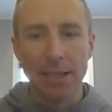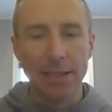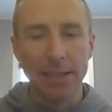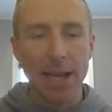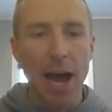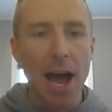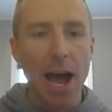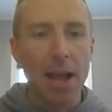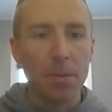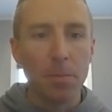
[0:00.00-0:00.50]

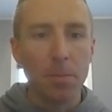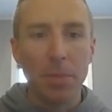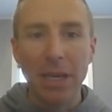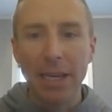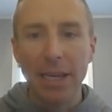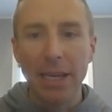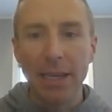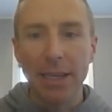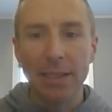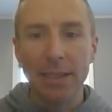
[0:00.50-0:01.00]
not
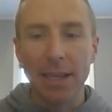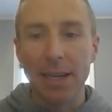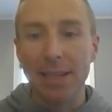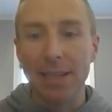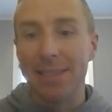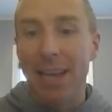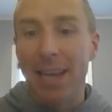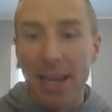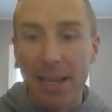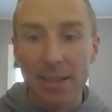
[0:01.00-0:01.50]
being
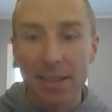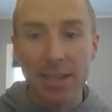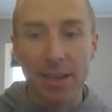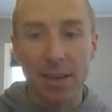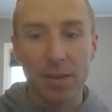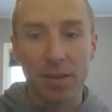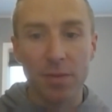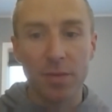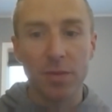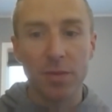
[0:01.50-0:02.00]

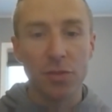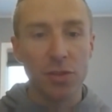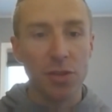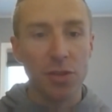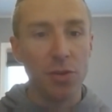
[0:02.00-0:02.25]
attentive